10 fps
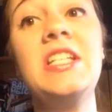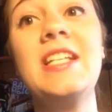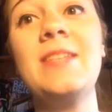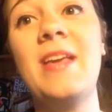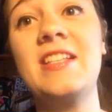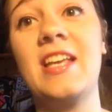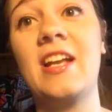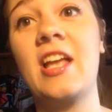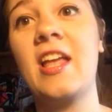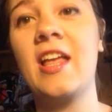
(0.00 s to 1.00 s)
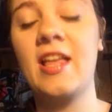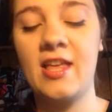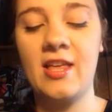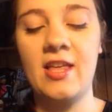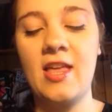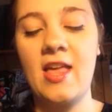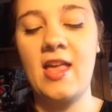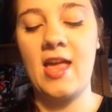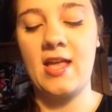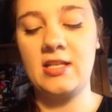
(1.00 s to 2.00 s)
She's amazing.
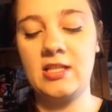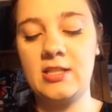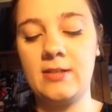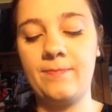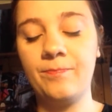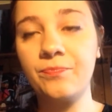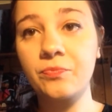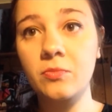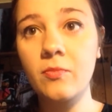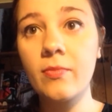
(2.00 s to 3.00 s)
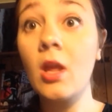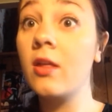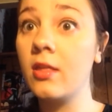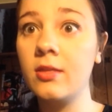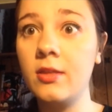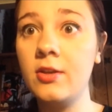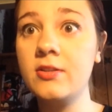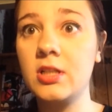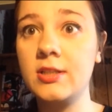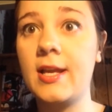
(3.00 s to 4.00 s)
And the
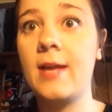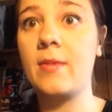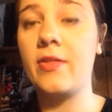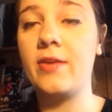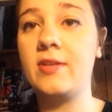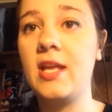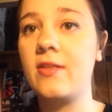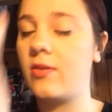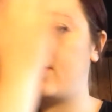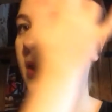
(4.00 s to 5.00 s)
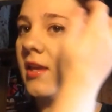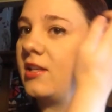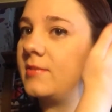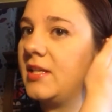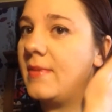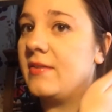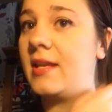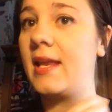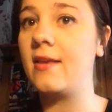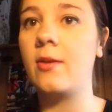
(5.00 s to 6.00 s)
news actually came out the other day that they're making Splash
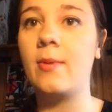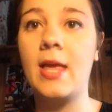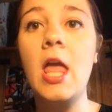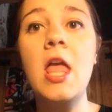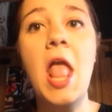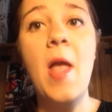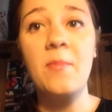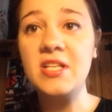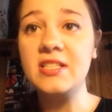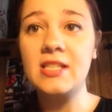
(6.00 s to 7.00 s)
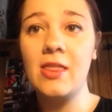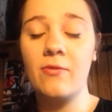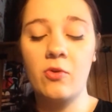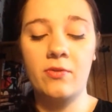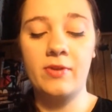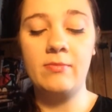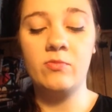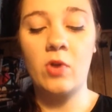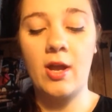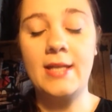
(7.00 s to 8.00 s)
Mountain into a Princess and the Frog
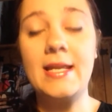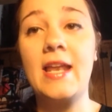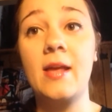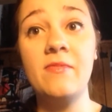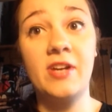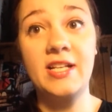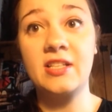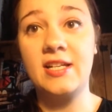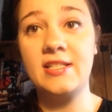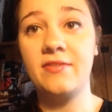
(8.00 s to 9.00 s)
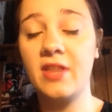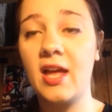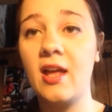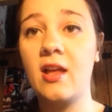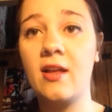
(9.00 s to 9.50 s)
theme ride, and I'm very excited for that.